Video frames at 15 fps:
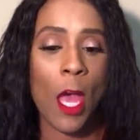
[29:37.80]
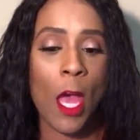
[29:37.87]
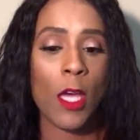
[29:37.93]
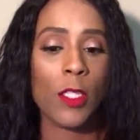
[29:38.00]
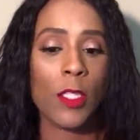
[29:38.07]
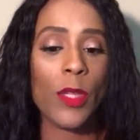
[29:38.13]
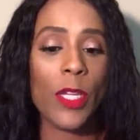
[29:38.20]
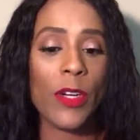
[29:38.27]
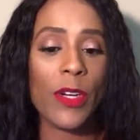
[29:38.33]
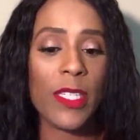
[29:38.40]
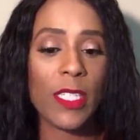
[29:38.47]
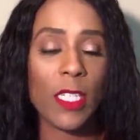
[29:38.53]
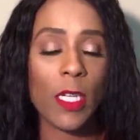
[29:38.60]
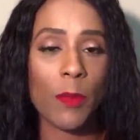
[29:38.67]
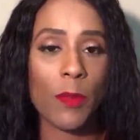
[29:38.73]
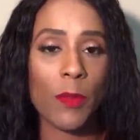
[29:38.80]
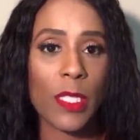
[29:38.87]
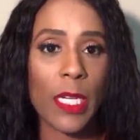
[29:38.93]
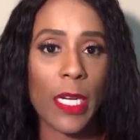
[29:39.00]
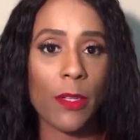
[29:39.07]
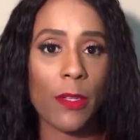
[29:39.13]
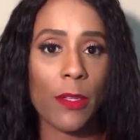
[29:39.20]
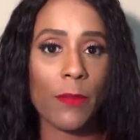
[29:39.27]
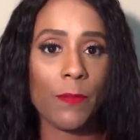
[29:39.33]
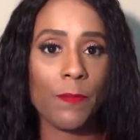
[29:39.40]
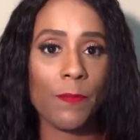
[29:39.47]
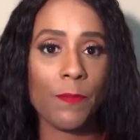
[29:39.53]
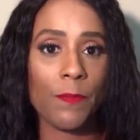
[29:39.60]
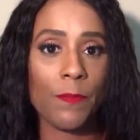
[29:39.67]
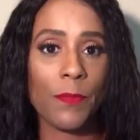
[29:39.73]
So there is a double standard.
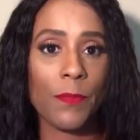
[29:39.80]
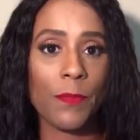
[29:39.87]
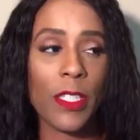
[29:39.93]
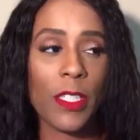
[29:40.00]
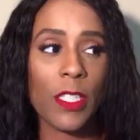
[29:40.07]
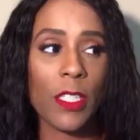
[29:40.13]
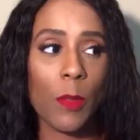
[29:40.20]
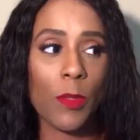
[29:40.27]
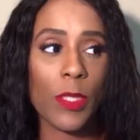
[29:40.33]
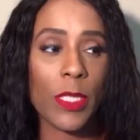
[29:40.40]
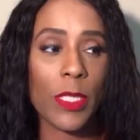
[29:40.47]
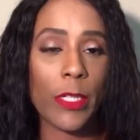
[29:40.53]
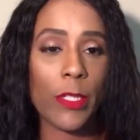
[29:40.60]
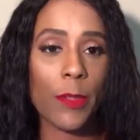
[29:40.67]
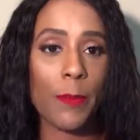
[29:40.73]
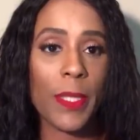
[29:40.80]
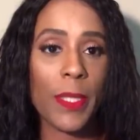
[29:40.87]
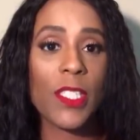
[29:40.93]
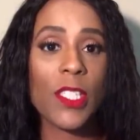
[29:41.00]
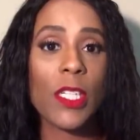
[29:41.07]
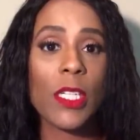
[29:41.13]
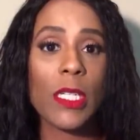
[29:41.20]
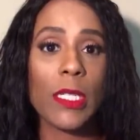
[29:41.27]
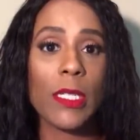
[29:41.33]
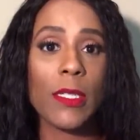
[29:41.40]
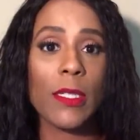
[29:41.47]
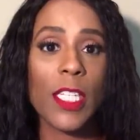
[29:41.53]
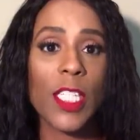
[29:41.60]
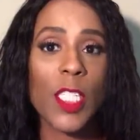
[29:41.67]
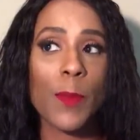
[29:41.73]
There is a double standard, but it's good.
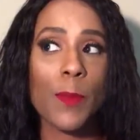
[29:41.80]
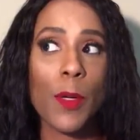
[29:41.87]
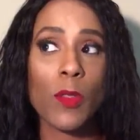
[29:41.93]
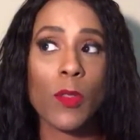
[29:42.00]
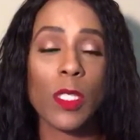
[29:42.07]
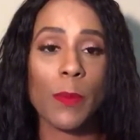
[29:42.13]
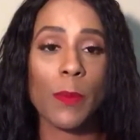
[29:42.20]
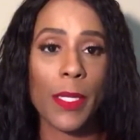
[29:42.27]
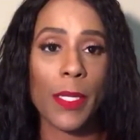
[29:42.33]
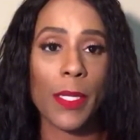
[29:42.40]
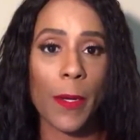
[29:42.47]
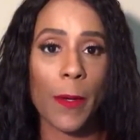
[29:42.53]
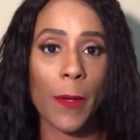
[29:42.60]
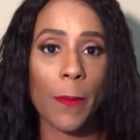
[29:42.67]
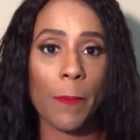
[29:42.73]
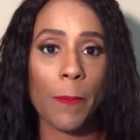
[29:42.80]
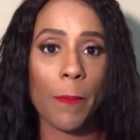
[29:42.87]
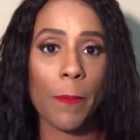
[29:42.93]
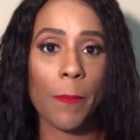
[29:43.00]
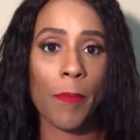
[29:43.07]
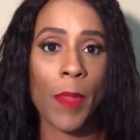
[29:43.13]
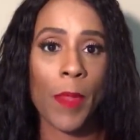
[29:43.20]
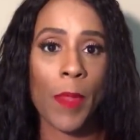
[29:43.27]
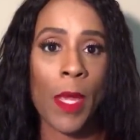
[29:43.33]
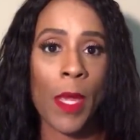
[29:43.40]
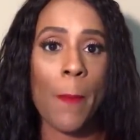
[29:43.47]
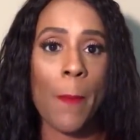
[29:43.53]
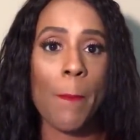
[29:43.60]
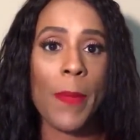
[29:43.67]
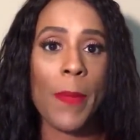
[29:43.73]
It's supposed to be there.
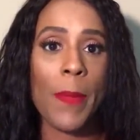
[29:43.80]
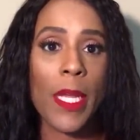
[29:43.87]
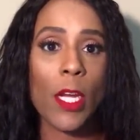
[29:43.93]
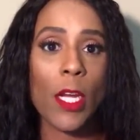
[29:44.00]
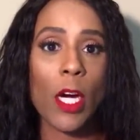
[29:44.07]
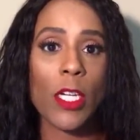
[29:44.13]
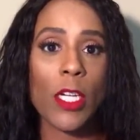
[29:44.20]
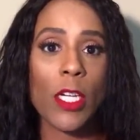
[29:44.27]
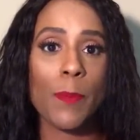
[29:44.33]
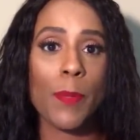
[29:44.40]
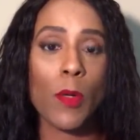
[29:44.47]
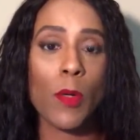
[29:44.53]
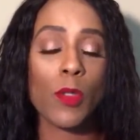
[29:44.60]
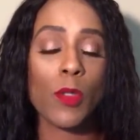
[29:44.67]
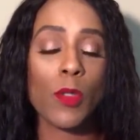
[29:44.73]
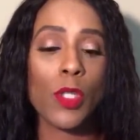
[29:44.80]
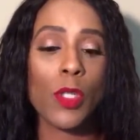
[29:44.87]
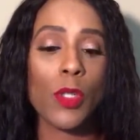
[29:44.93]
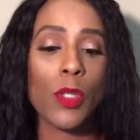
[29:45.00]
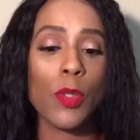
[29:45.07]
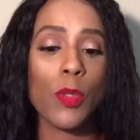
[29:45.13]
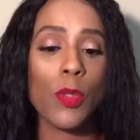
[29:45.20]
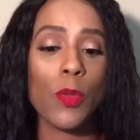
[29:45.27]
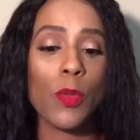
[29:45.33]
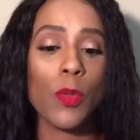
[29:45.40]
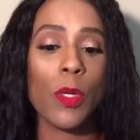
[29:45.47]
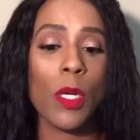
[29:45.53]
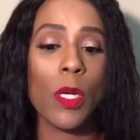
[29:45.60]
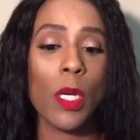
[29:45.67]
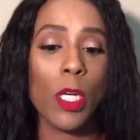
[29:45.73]
Men are supposed to
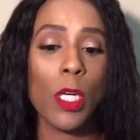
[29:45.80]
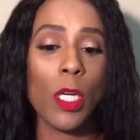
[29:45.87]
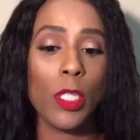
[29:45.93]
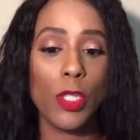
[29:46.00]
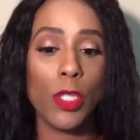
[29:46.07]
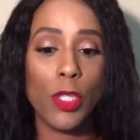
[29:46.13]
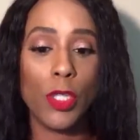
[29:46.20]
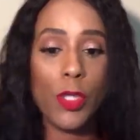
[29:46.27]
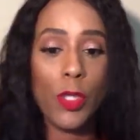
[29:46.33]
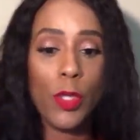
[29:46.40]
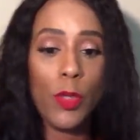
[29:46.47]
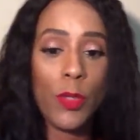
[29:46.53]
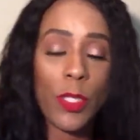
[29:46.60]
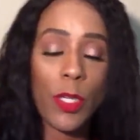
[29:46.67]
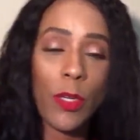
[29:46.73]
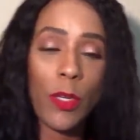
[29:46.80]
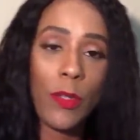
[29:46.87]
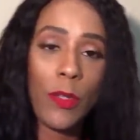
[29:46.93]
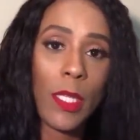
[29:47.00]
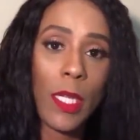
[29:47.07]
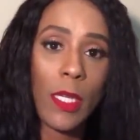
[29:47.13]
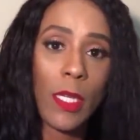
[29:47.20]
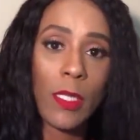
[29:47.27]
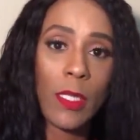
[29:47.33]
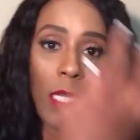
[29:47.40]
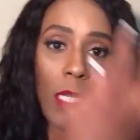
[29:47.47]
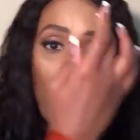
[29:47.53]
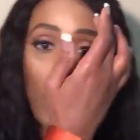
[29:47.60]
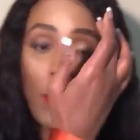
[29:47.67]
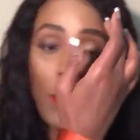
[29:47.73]
do certain things
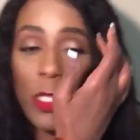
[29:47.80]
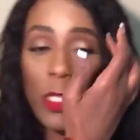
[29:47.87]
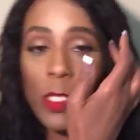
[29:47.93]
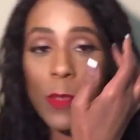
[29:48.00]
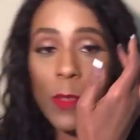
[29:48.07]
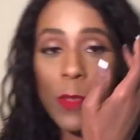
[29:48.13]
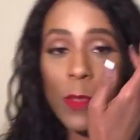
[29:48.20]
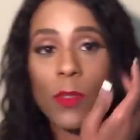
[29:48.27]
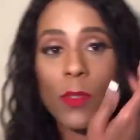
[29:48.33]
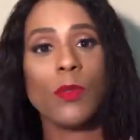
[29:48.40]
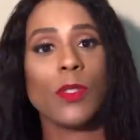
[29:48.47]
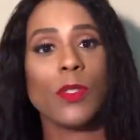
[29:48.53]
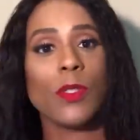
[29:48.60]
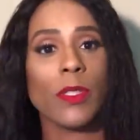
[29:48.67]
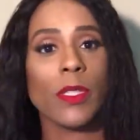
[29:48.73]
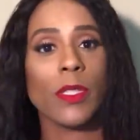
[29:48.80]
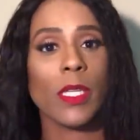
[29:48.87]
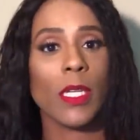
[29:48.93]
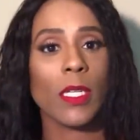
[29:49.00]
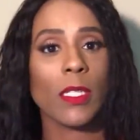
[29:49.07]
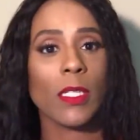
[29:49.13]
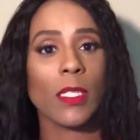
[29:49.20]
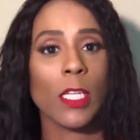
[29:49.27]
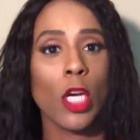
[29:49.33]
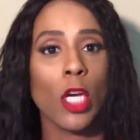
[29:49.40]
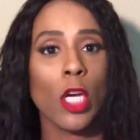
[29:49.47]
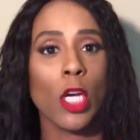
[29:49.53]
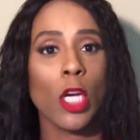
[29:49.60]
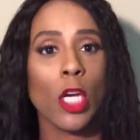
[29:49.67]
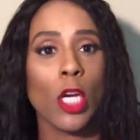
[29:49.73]
and women are supposed to do certain things.
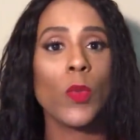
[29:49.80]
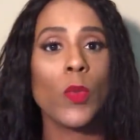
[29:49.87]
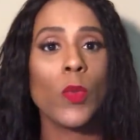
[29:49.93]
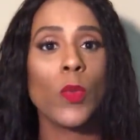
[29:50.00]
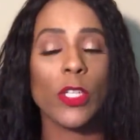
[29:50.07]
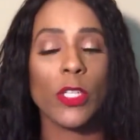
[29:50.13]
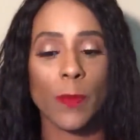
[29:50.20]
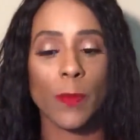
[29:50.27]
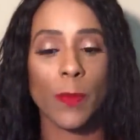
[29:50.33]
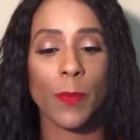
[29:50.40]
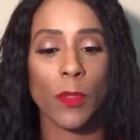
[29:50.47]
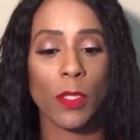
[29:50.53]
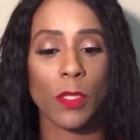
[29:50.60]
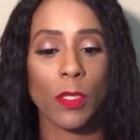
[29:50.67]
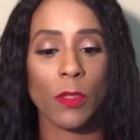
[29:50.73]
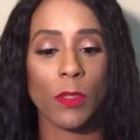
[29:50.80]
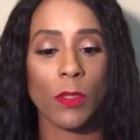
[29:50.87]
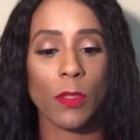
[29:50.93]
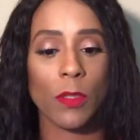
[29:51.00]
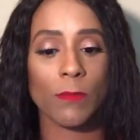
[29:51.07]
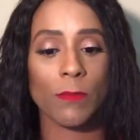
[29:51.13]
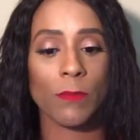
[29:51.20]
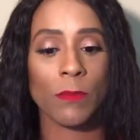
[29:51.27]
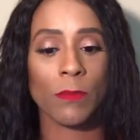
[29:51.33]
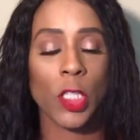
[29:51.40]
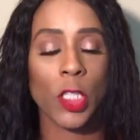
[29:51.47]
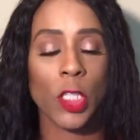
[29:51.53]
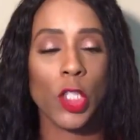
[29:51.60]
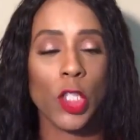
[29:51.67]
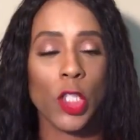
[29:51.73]
Do what you're supposed to do.
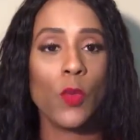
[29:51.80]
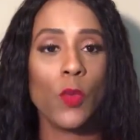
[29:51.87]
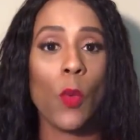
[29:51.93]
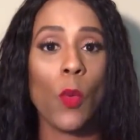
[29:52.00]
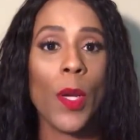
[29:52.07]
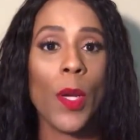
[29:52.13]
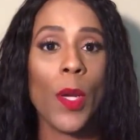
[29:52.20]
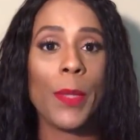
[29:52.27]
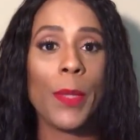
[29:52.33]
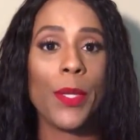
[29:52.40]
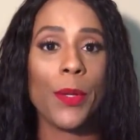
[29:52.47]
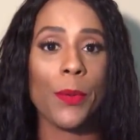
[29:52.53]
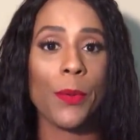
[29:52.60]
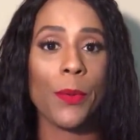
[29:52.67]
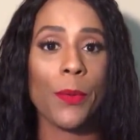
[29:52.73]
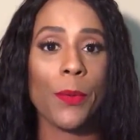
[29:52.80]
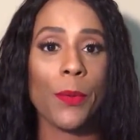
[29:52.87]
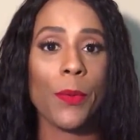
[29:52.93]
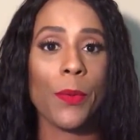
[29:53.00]
Do what women do.